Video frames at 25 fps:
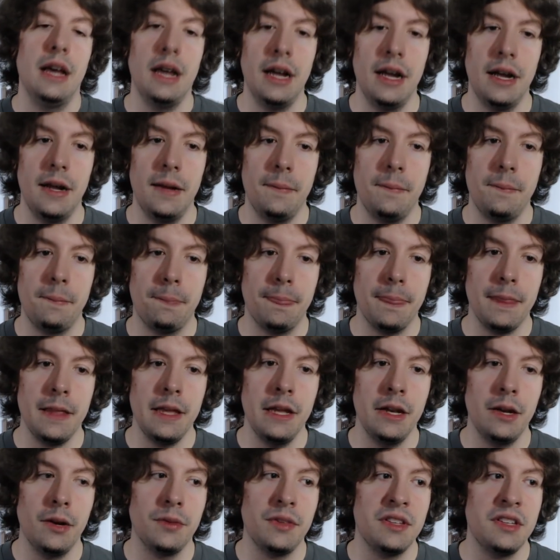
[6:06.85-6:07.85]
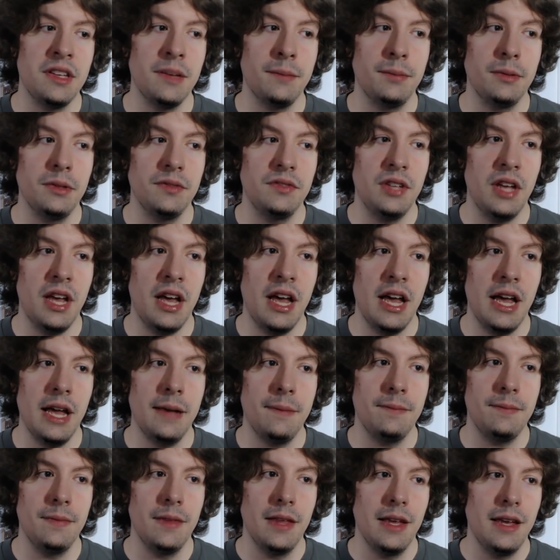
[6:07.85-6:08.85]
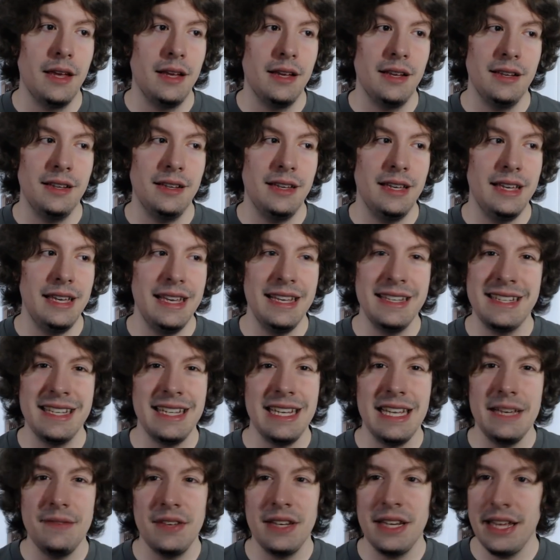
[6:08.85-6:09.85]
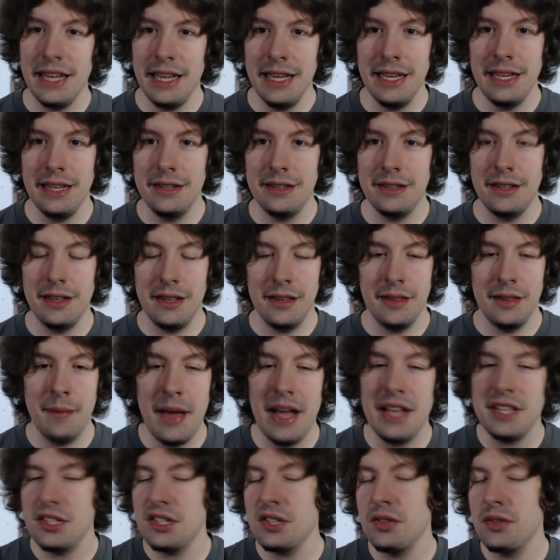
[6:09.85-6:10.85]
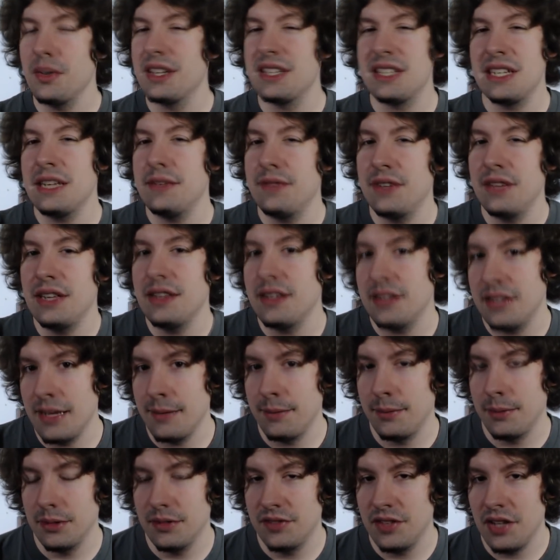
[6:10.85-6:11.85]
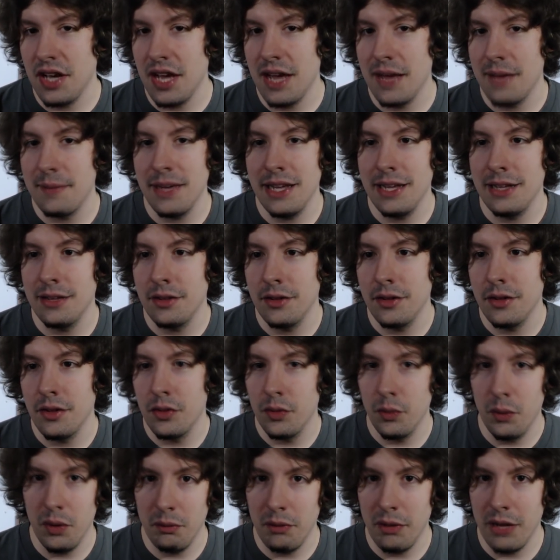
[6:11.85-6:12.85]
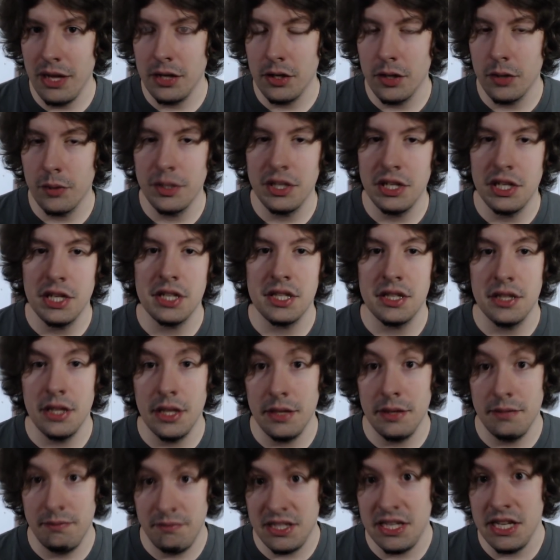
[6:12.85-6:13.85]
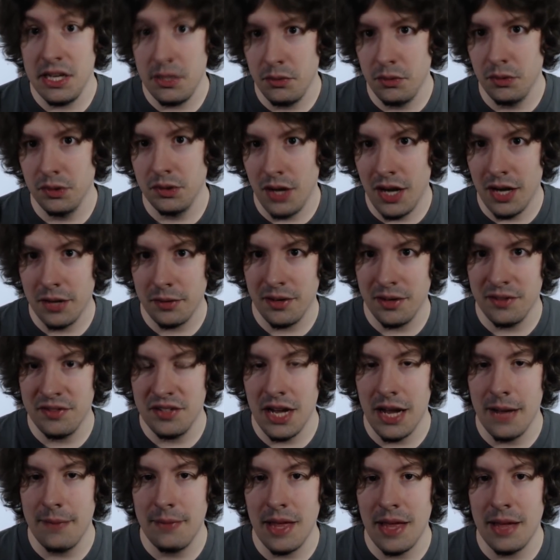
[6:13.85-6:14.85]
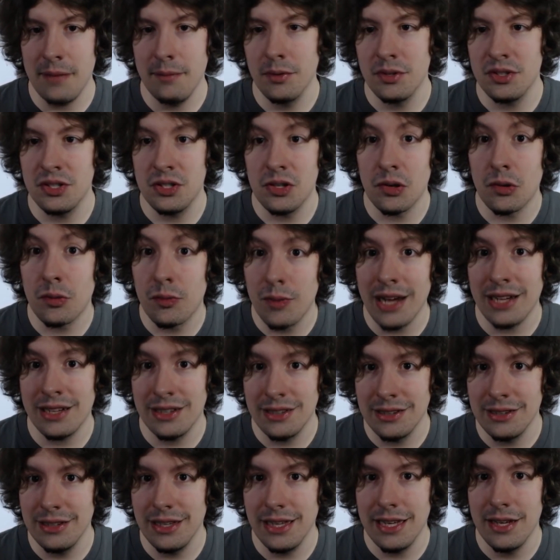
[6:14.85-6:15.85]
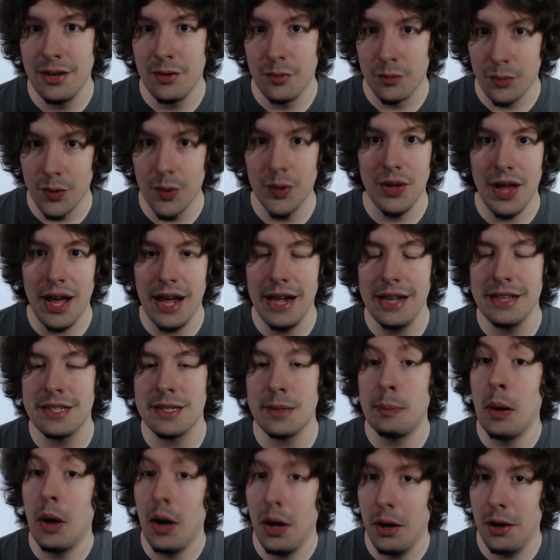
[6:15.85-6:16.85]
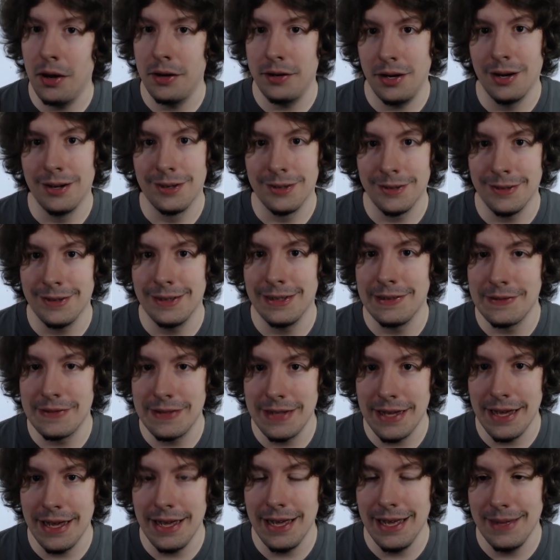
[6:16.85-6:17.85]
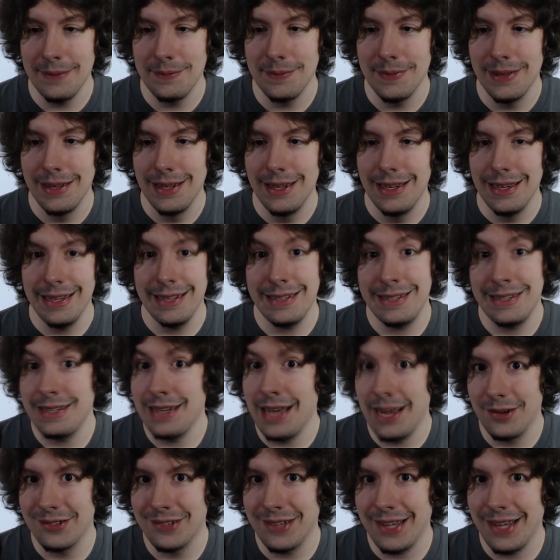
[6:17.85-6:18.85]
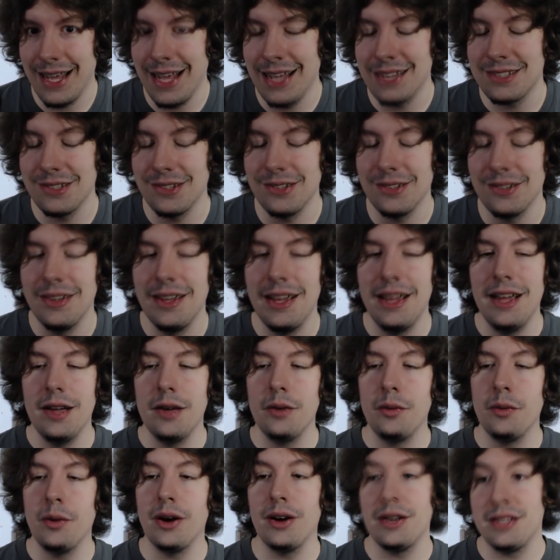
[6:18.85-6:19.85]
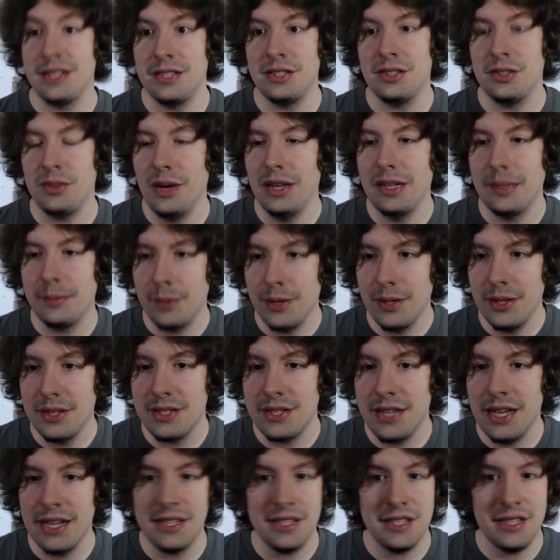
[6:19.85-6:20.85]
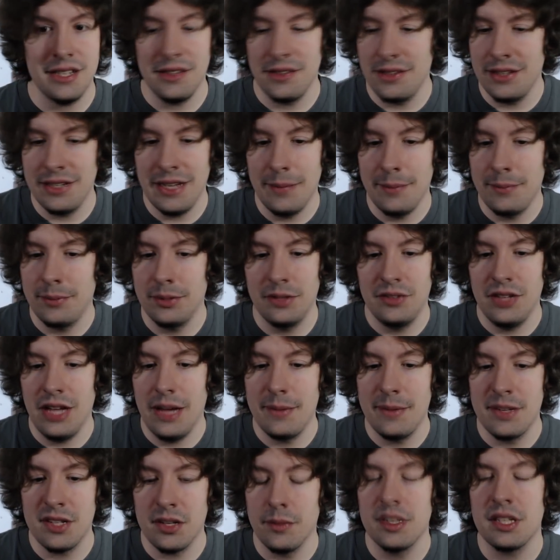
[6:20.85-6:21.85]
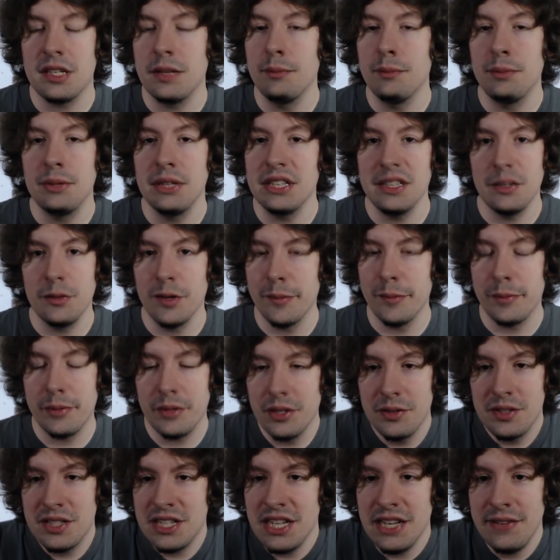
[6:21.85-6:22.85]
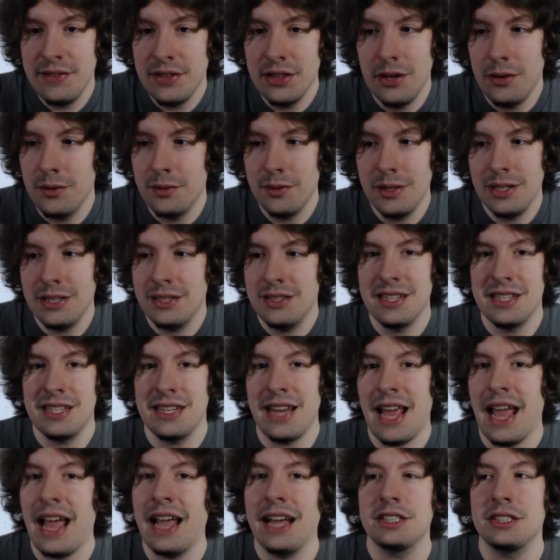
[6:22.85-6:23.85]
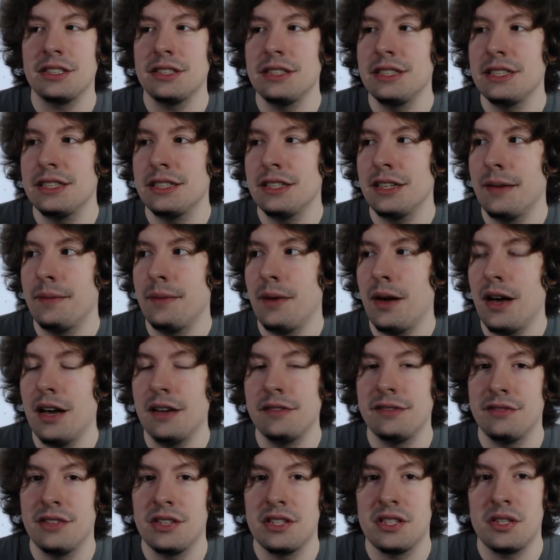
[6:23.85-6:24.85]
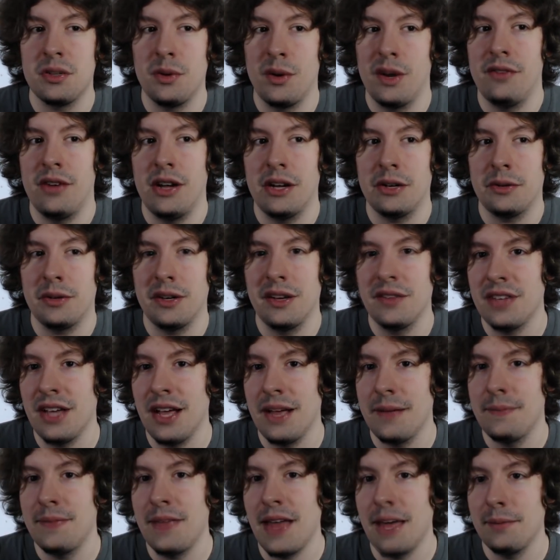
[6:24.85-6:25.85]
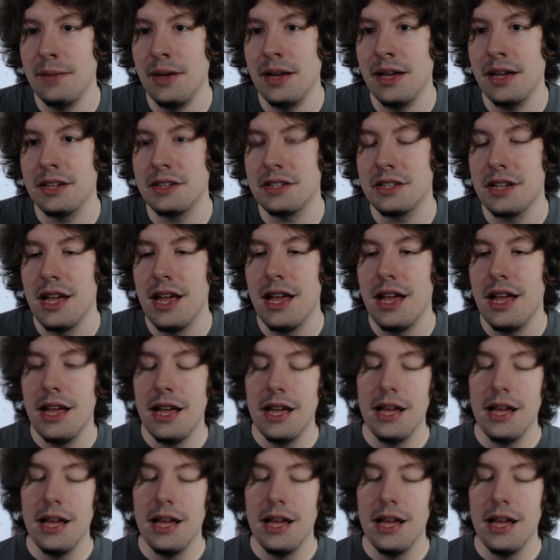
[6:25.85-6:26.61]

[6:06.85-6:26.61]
Um, you know, the Temple of Time isn't even in the Master Sword isn't even in the Temple of Time in the Wind Waker, which is the sequel to Ocarina of Time that most directly relies upon Ocarina of Time. Is in Hyrule Castle. Whereas in Twilight Princess, the Temple of Time is almost completely reproduced, even though it doesn't actually come off of the story of Ocarina of Time that much.